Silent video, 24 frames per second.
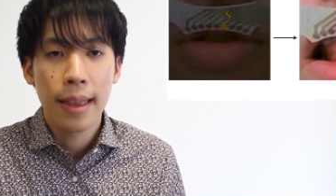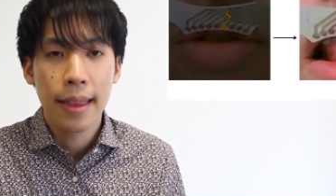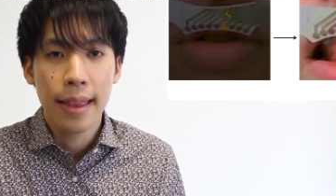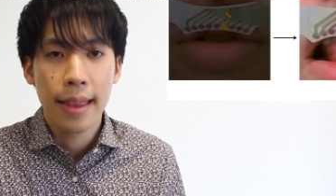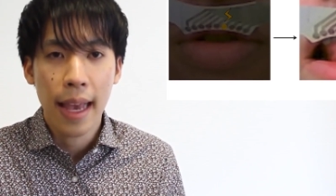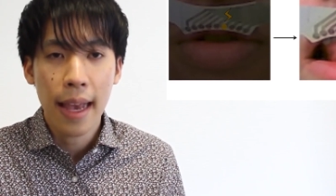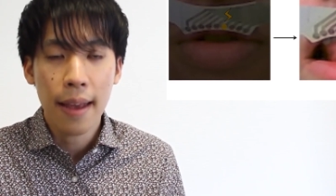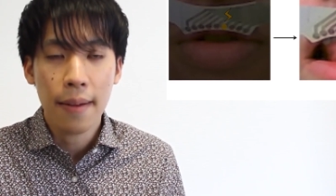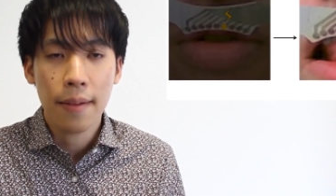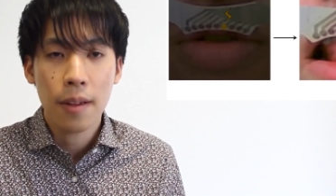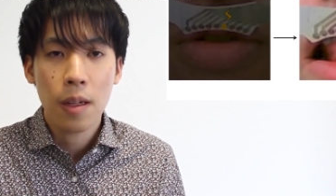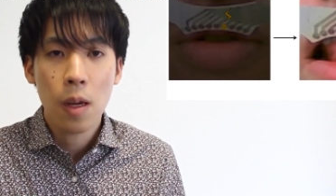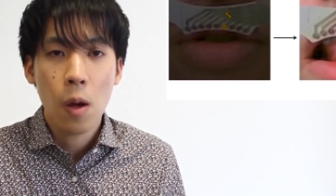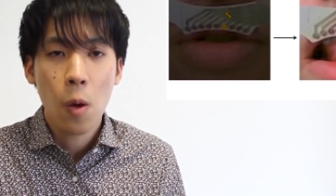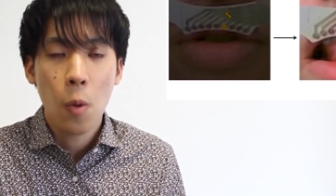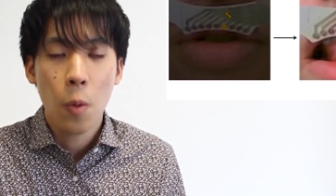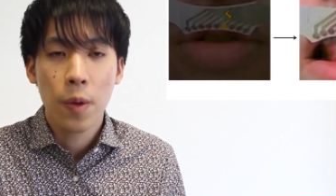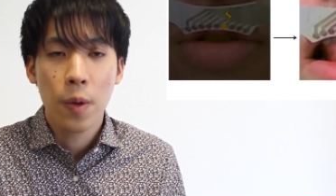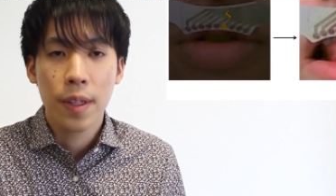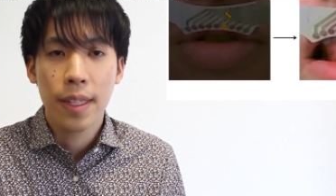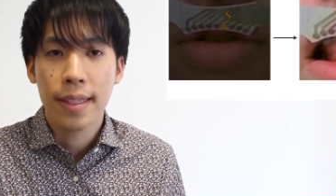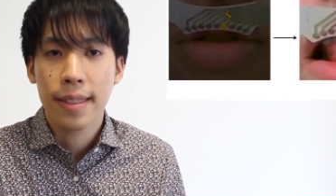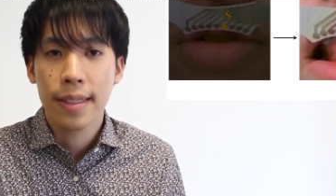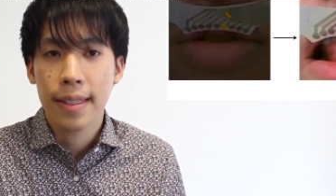Then,
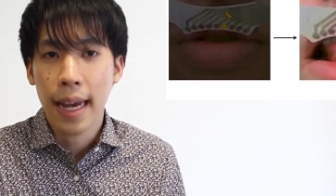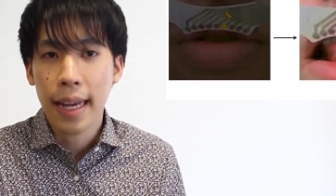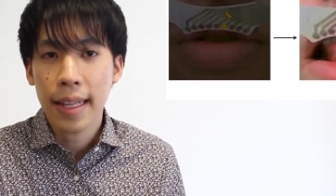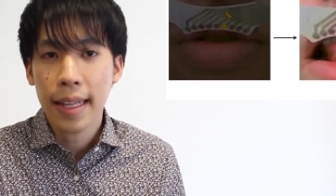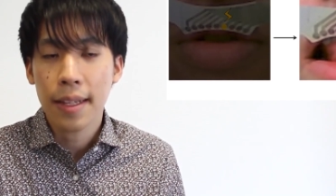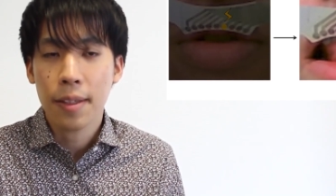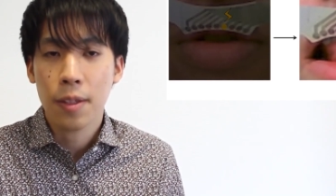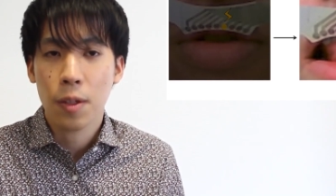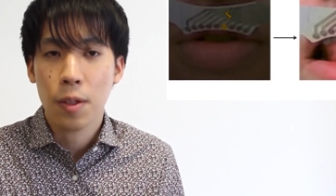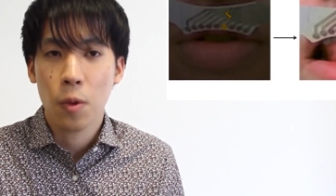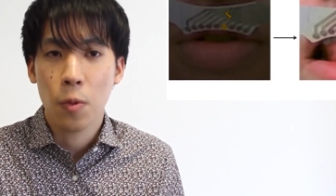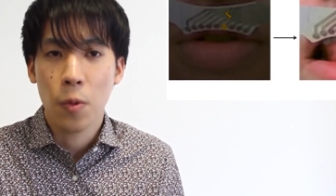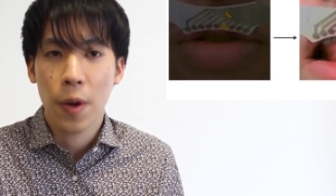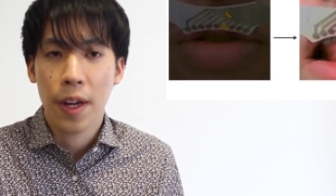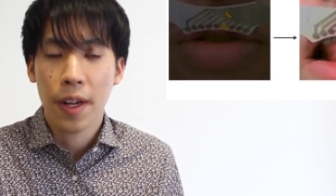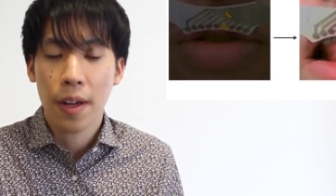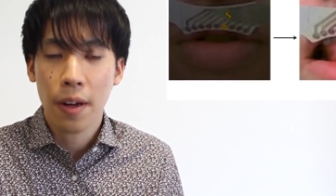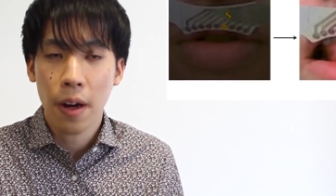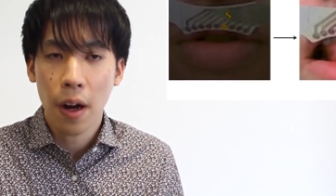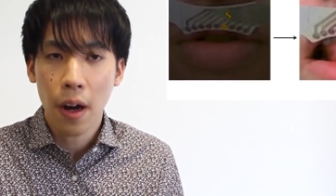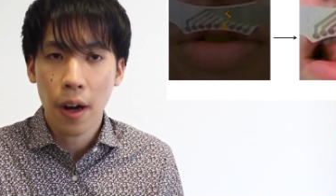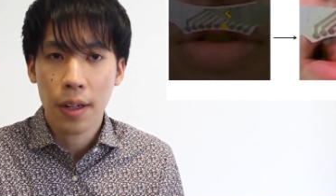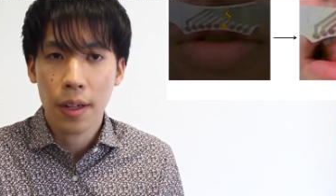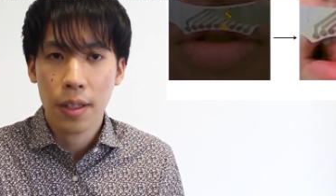we decided to
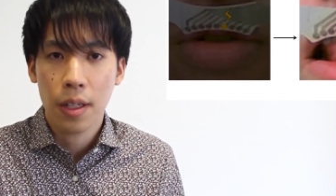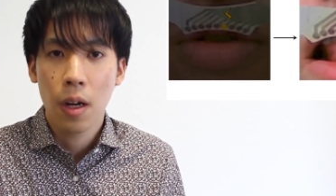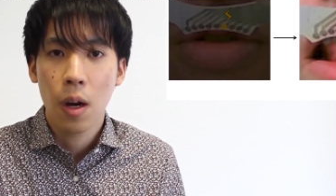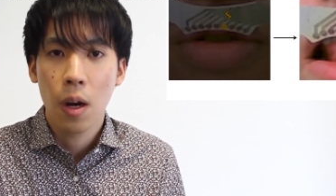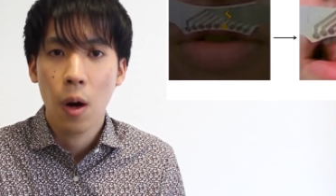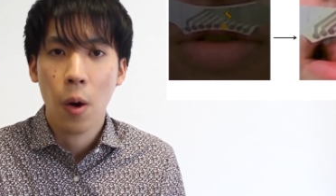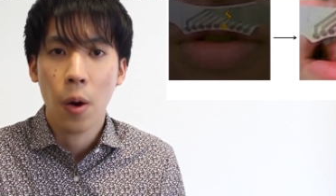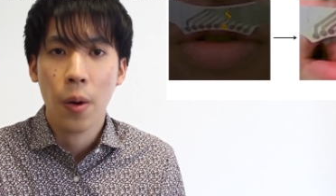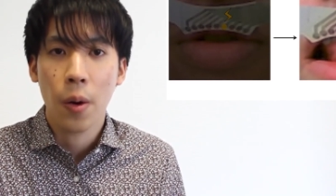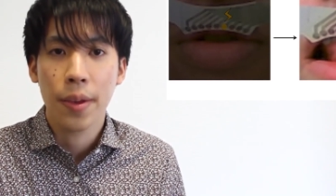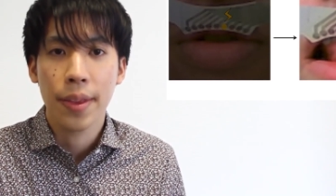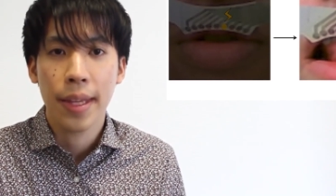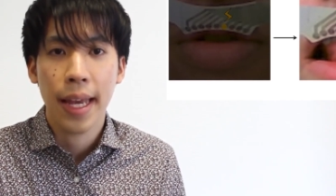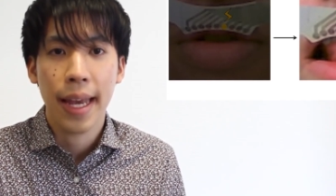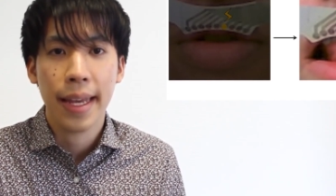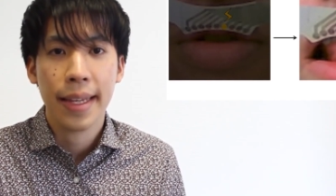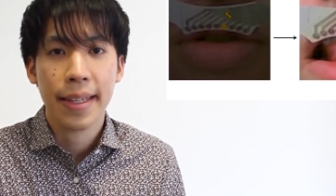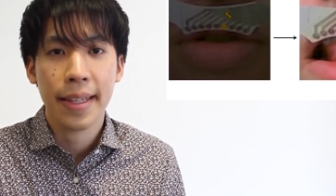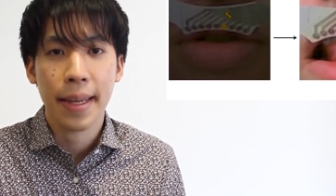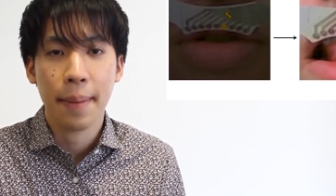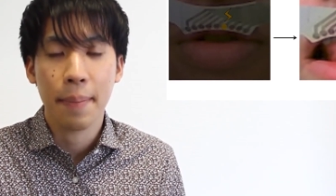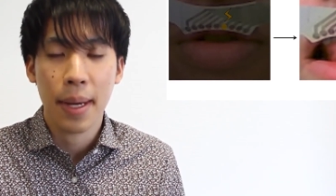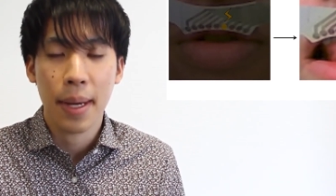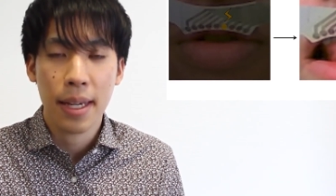record all 9
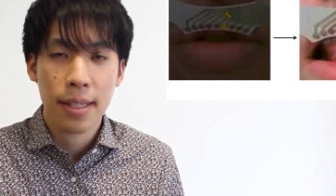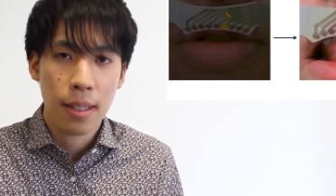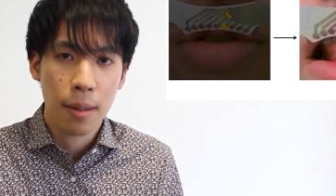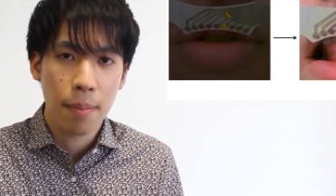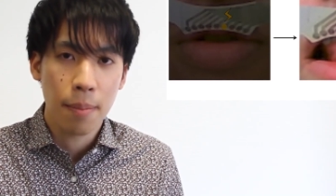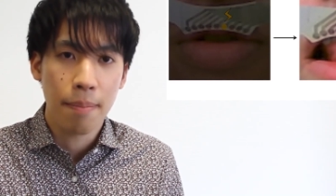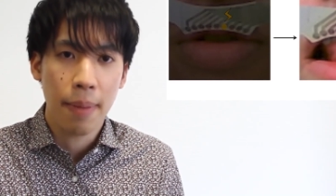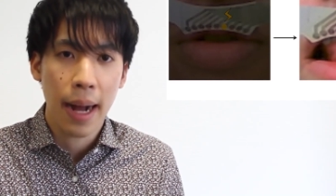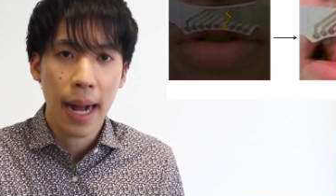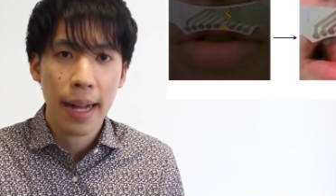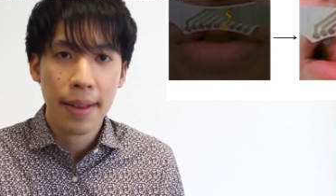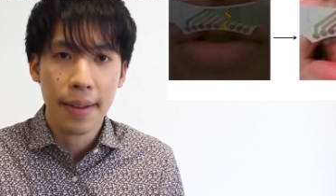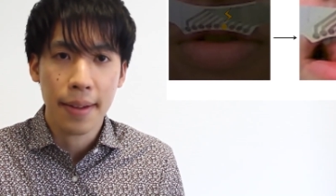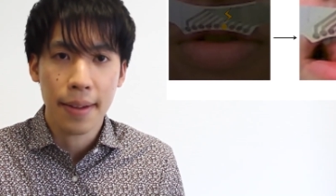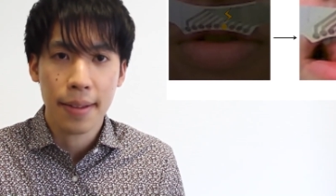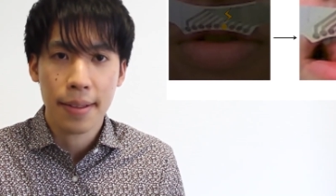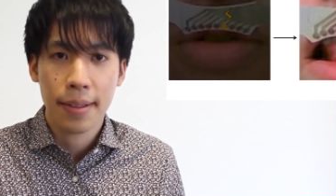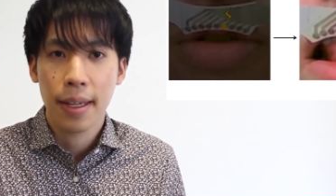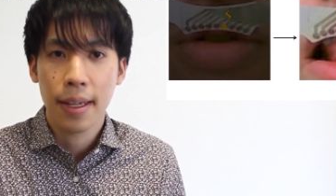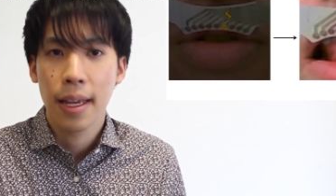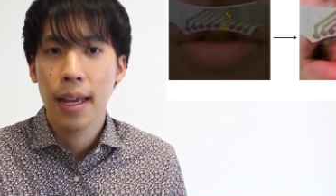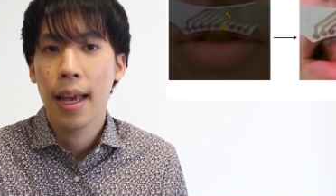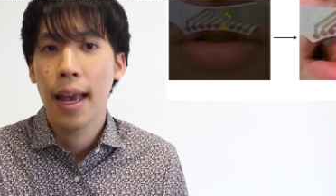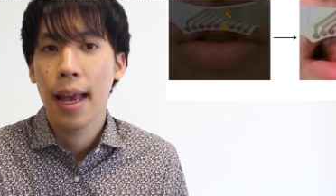capacitive
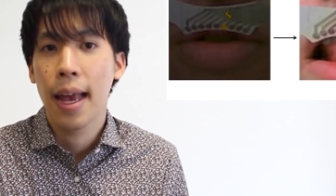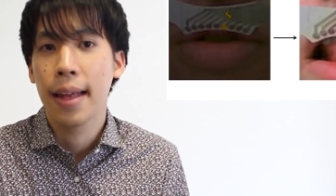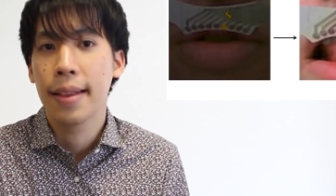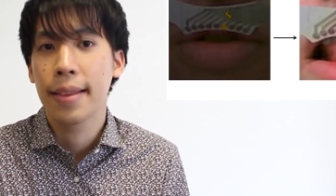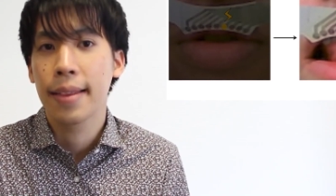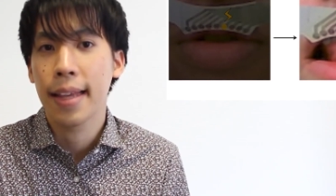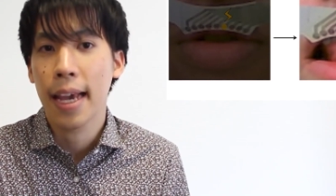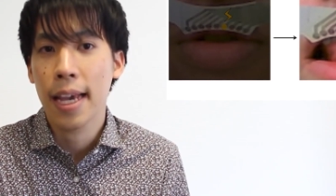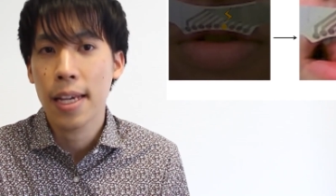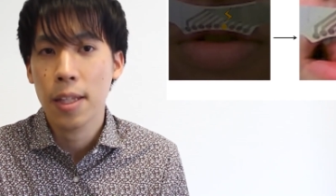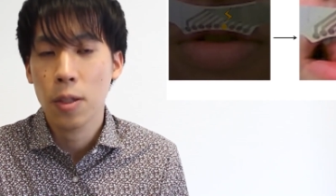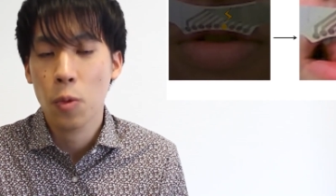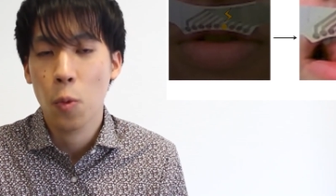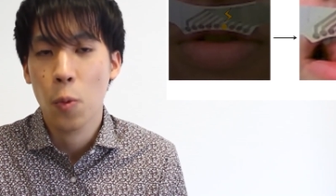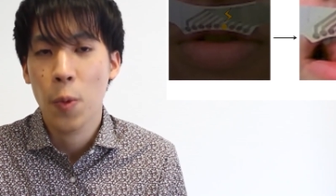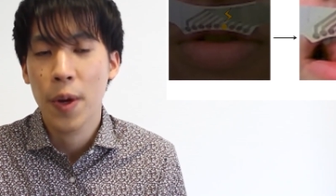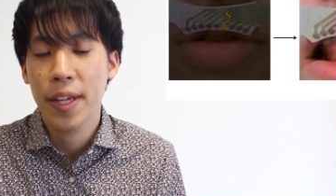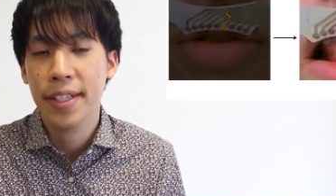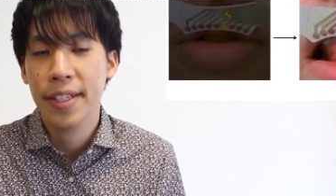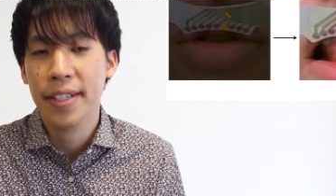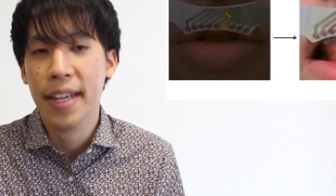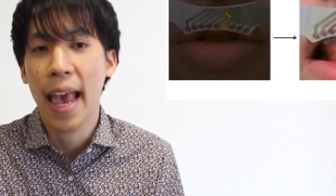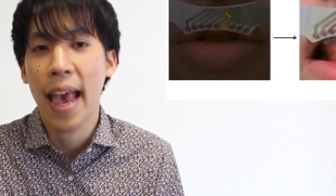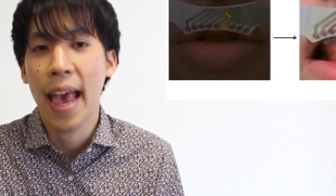values and test
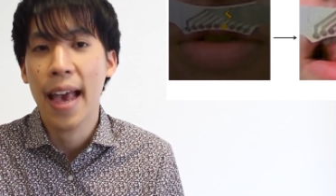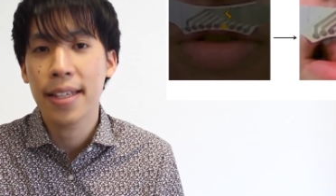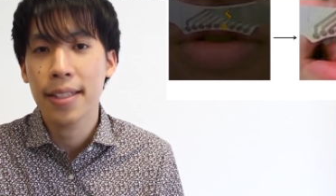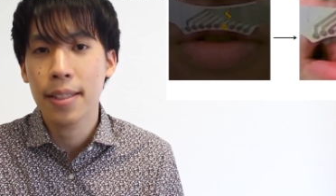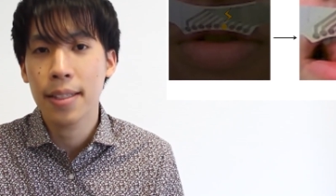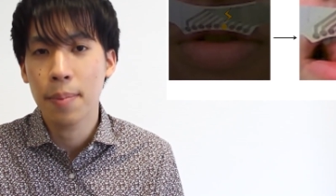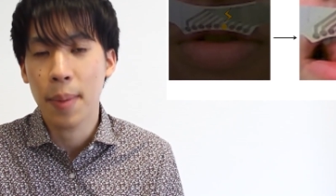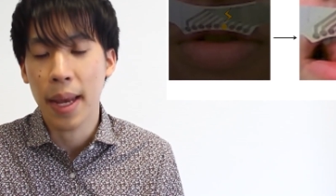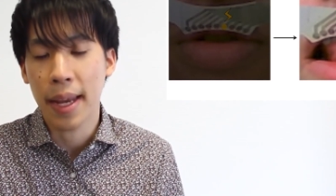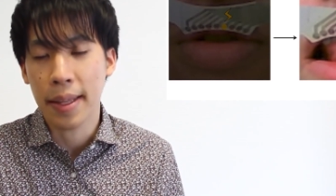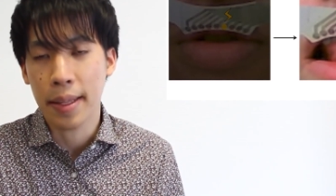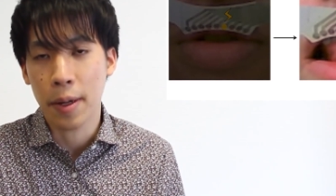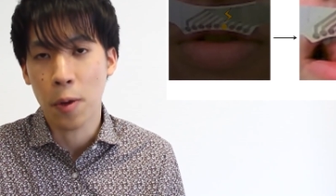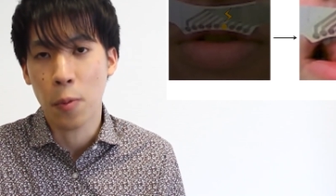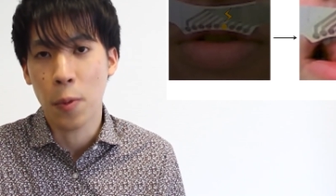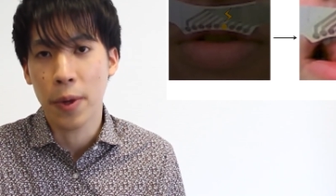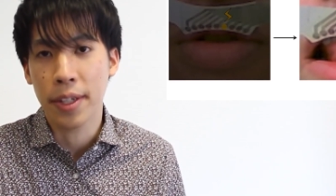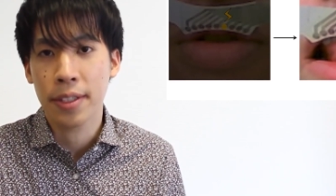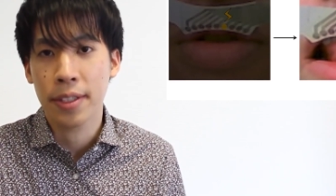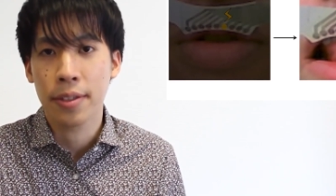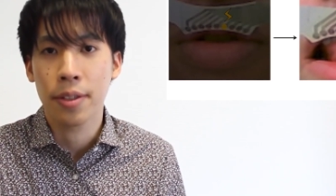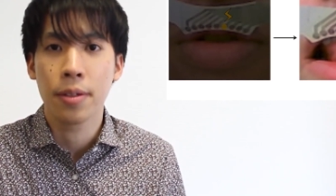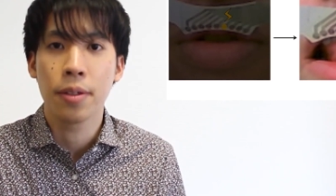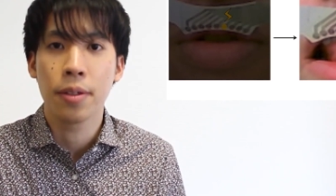which estimator we
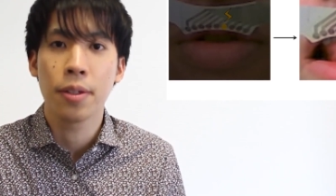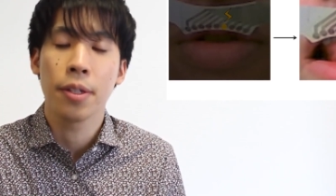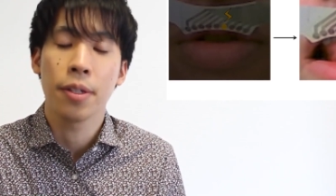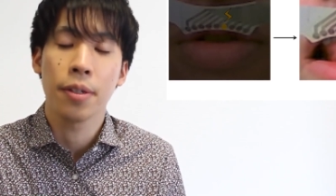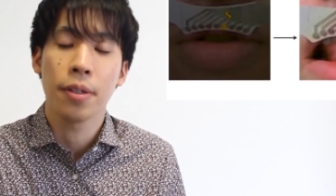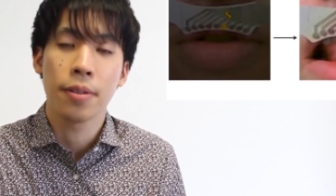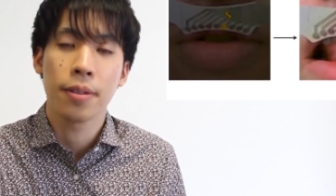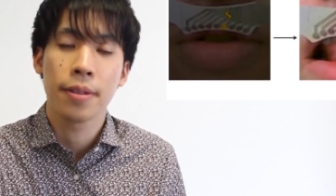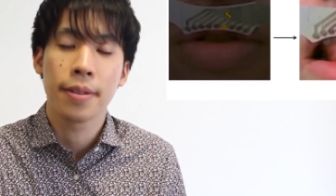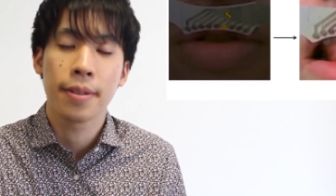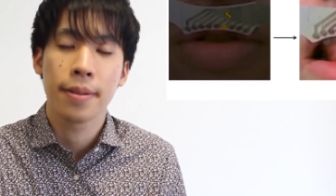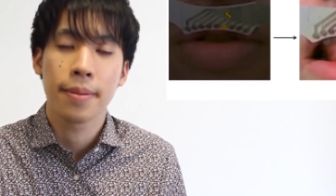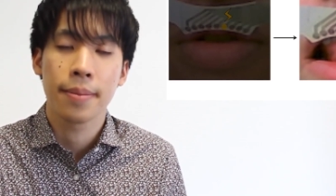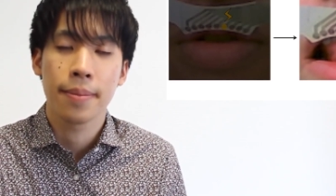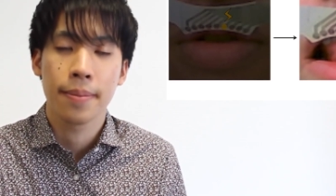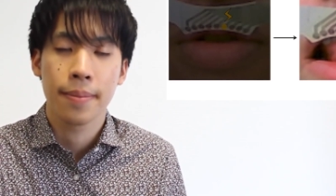should use.